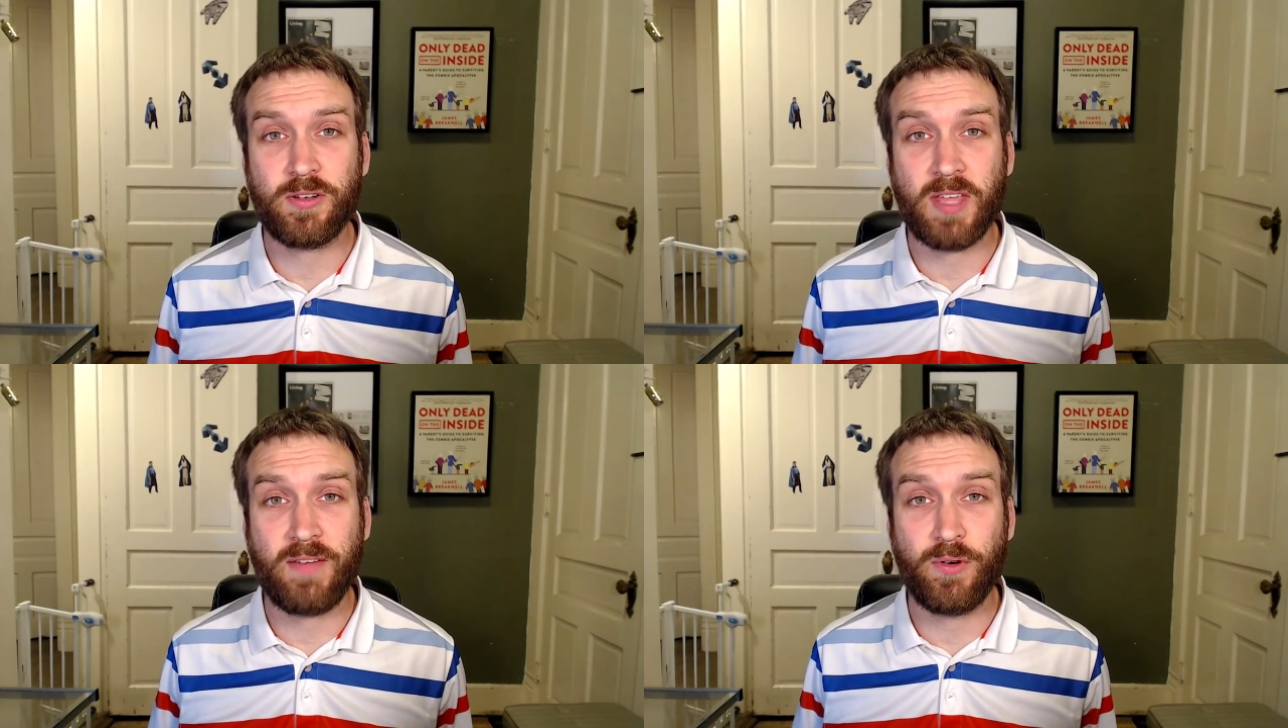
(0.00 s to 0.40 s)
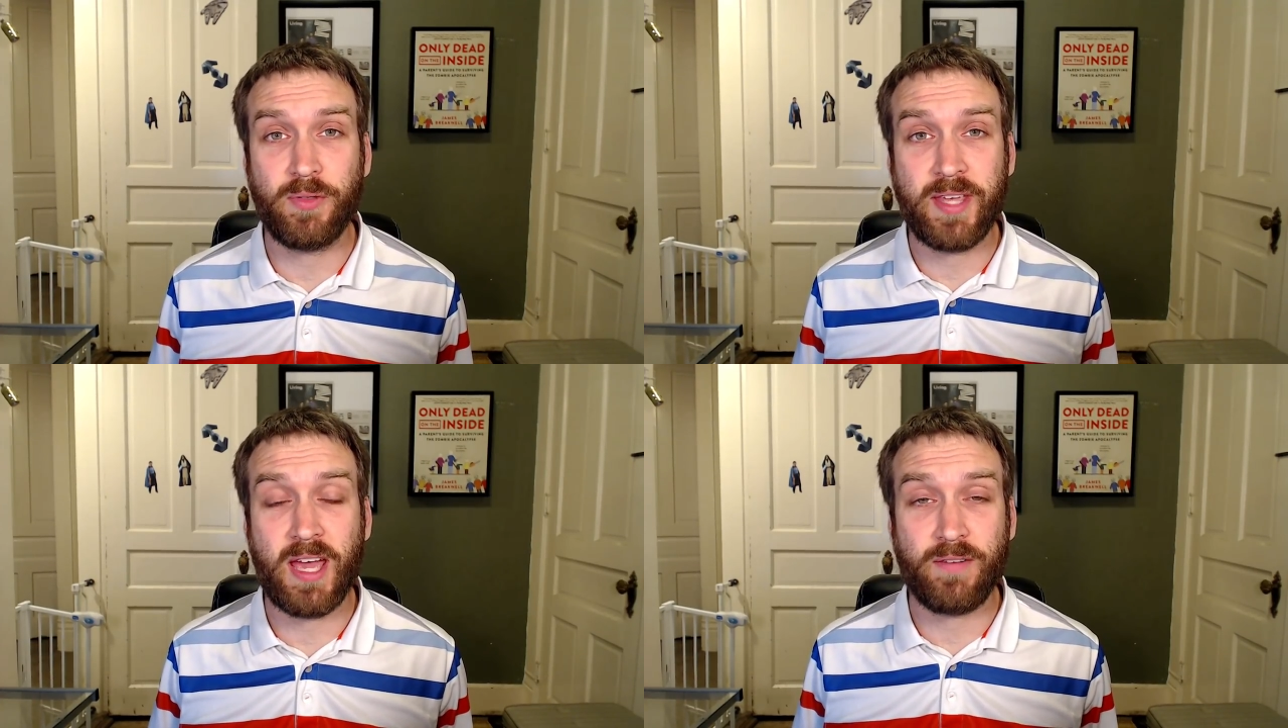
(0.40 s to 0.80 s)
I've
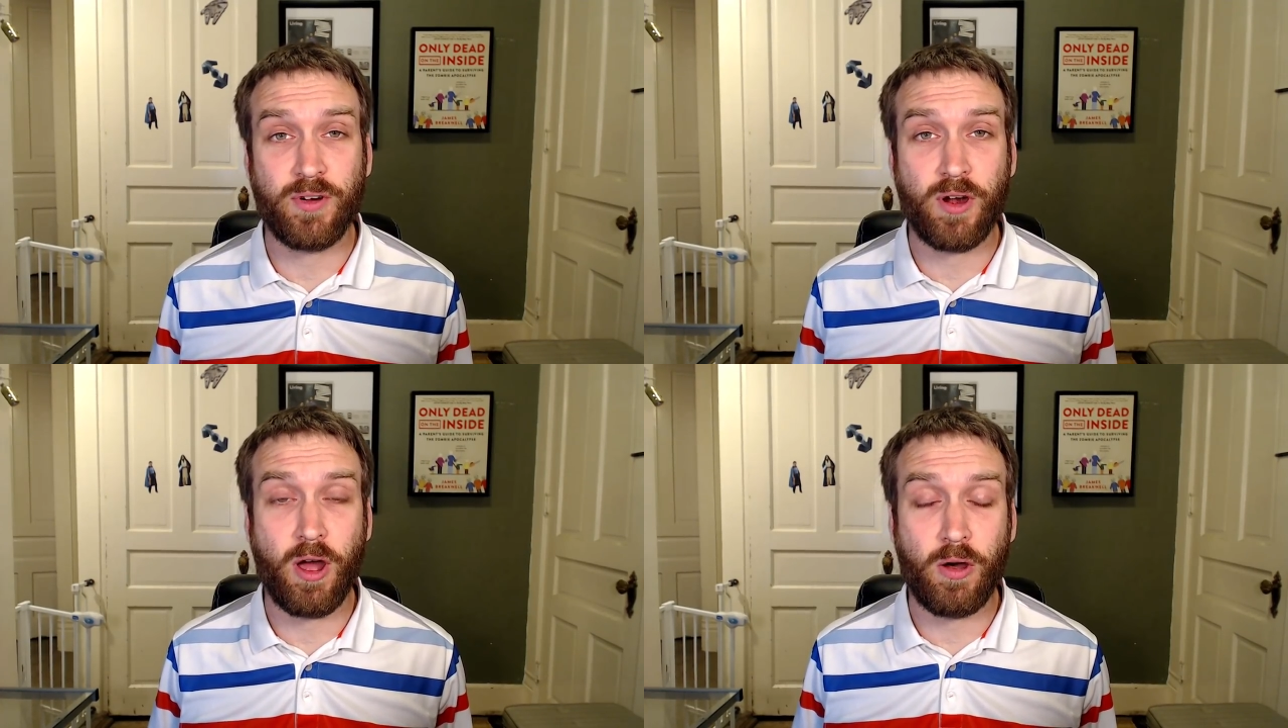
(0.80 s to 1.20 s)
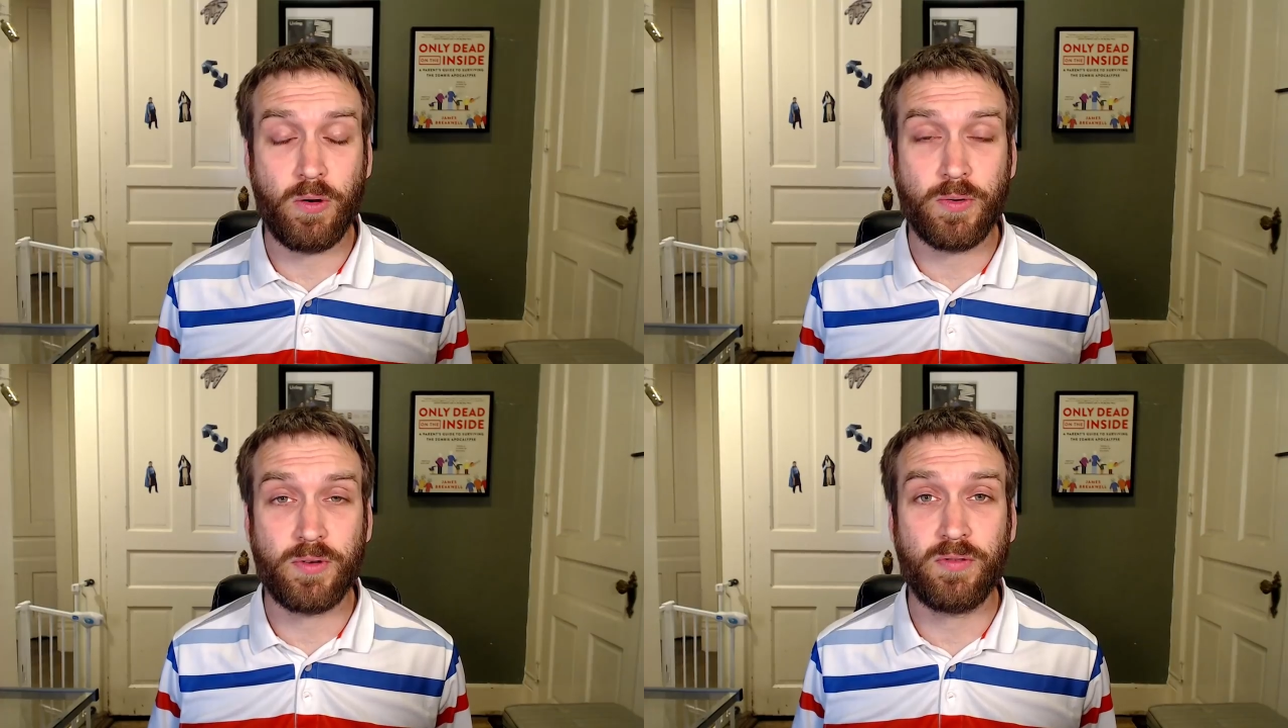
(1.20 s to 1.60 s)
only ever
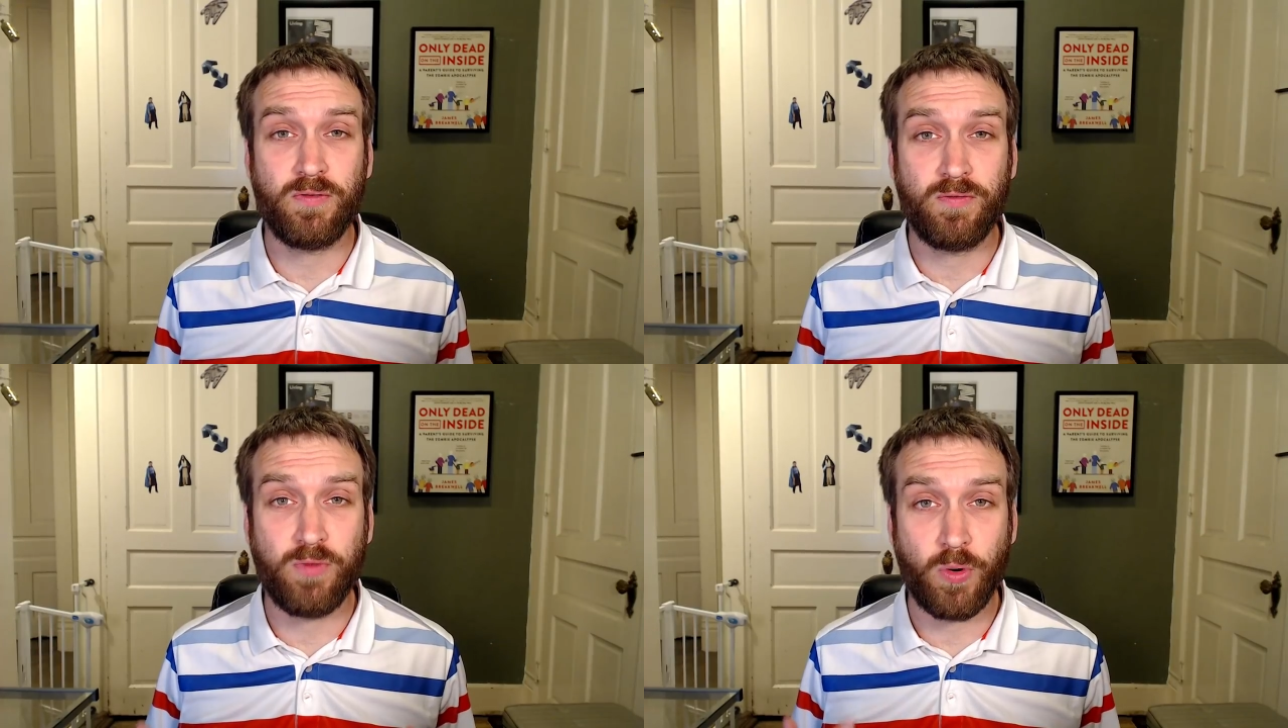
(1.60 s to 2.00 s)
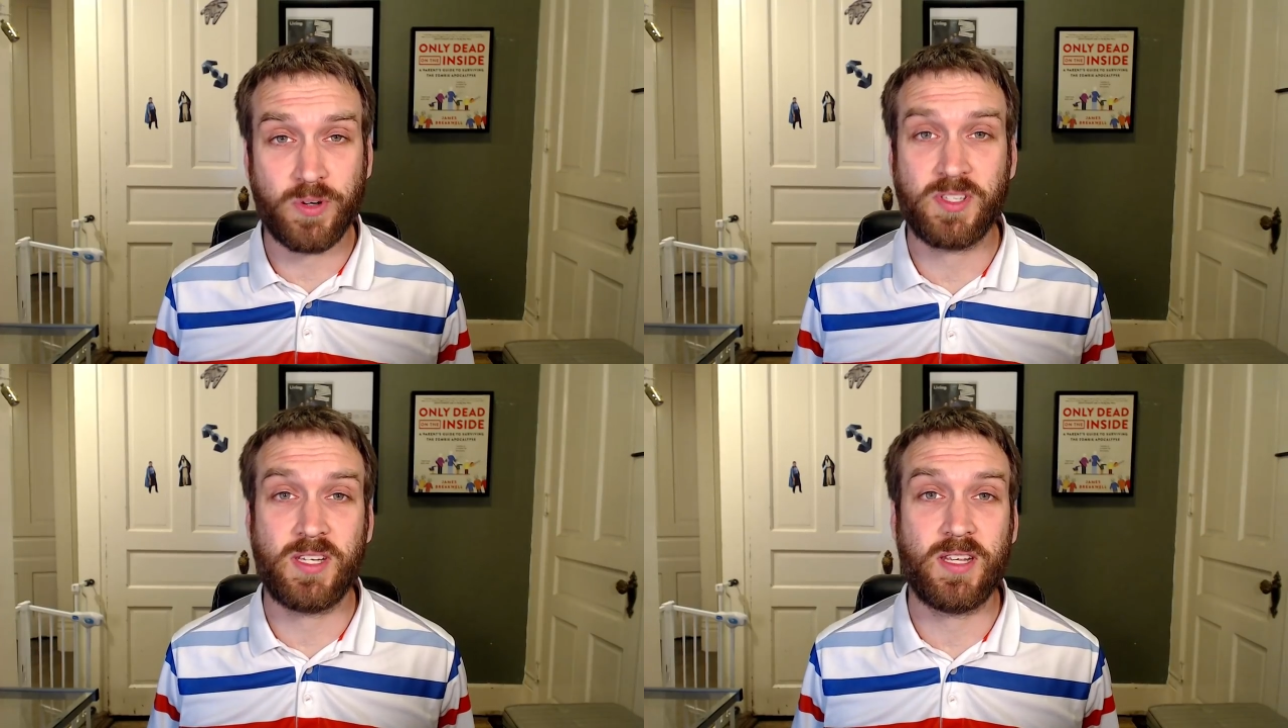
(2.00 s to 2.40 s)
owned four
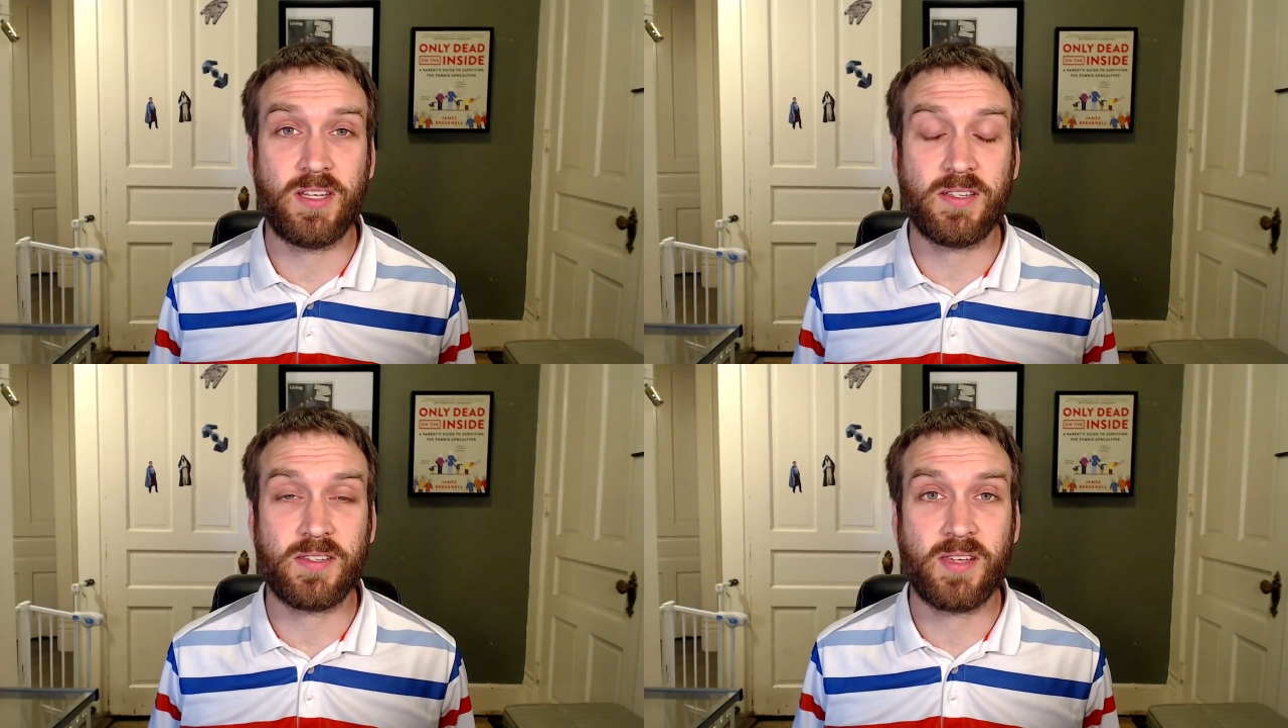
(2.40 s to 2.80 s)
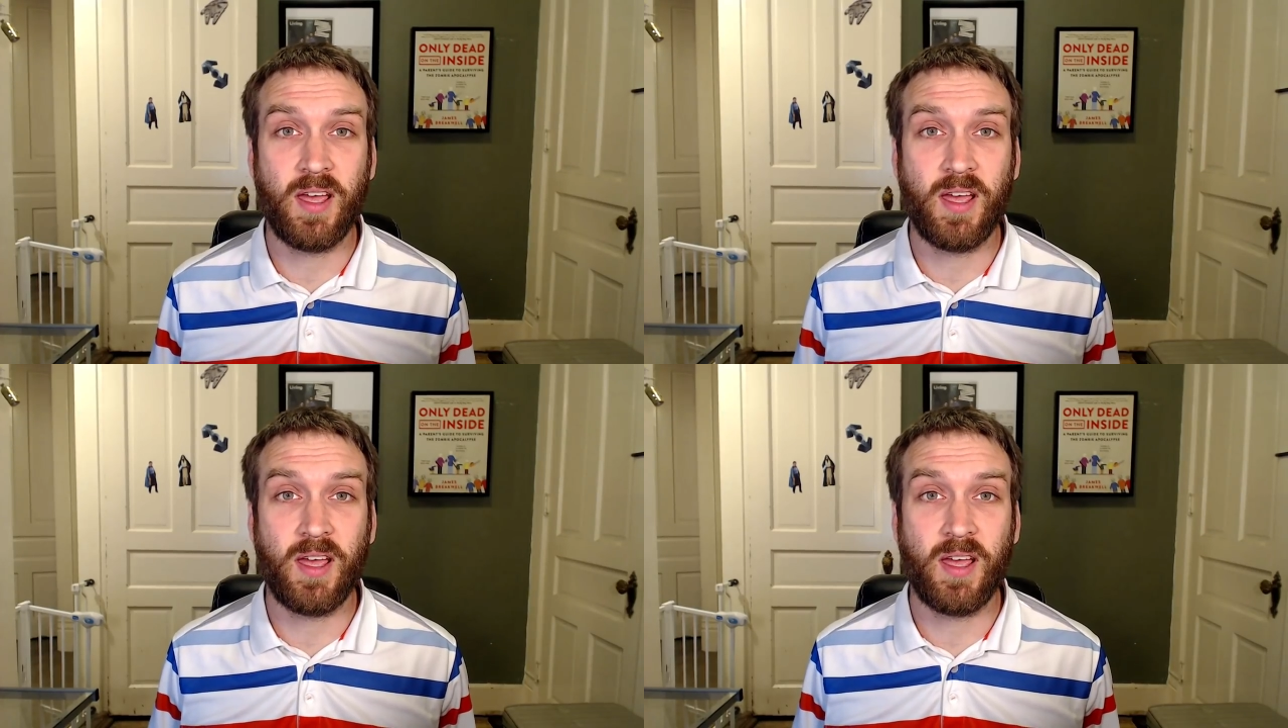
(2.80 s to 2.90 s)
CDs.